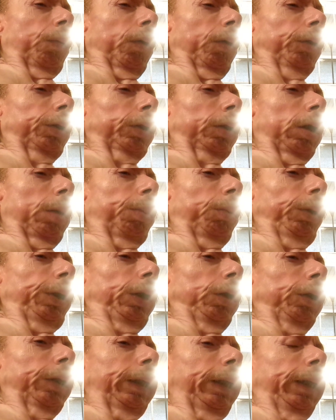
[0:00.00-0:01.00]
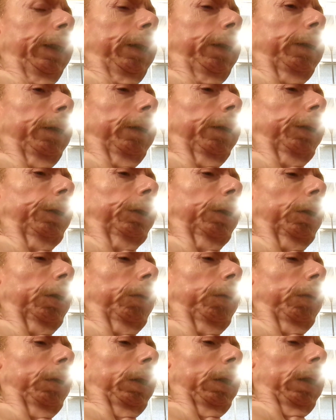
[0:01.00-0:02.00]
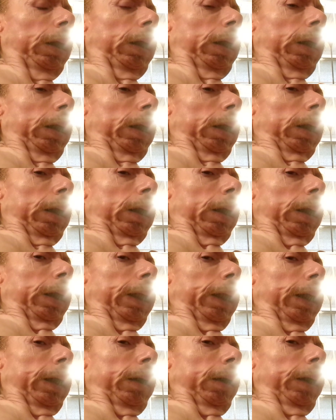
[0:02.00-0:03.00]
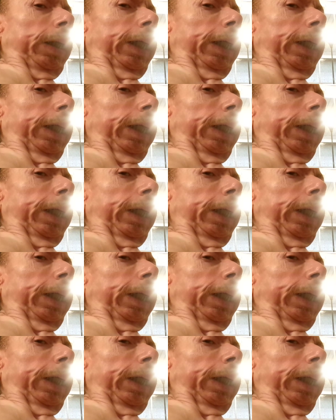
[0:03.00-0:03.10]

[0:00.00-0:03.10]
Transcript: first couple years into the show. That